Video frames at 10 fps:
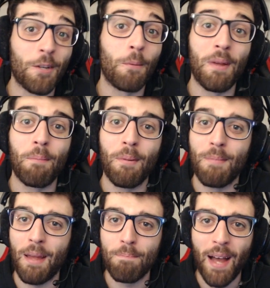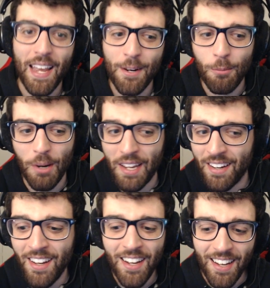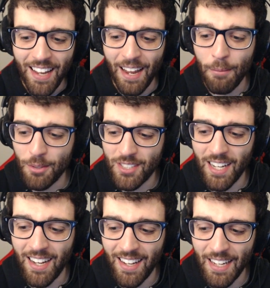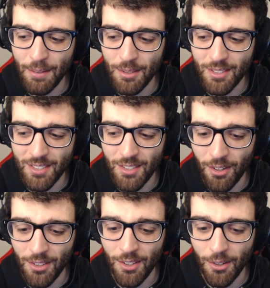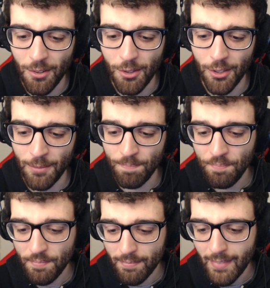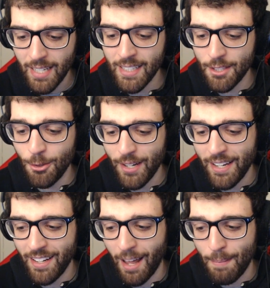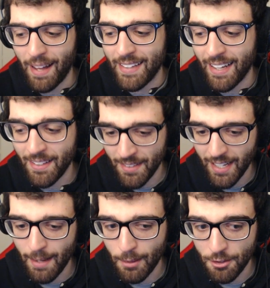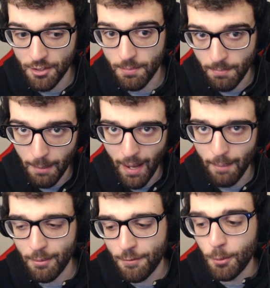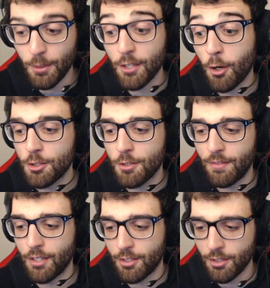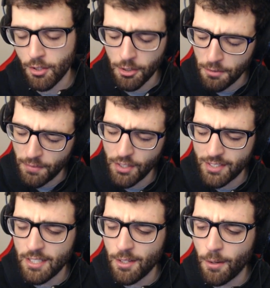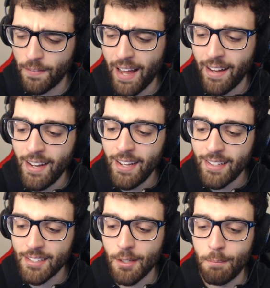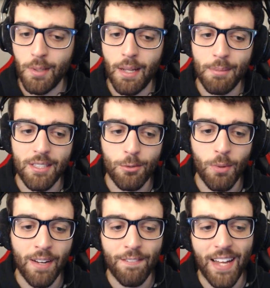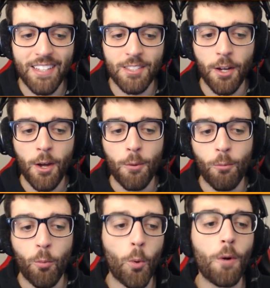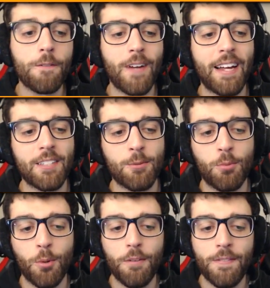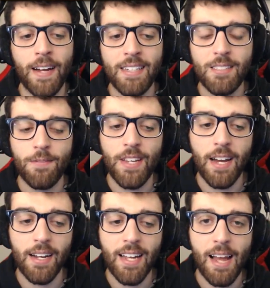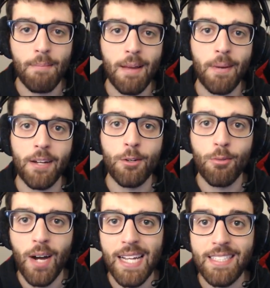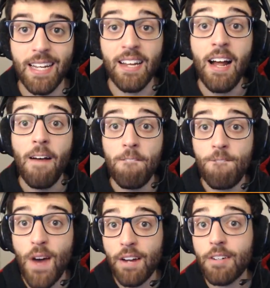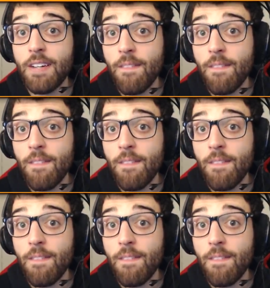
bit, but man, pay to win, it was not good. Now, talking about that game I was just about before, with the controversy and all that, let's go and pull up this one. That is Warface. Warface, the game made by Crytek. Very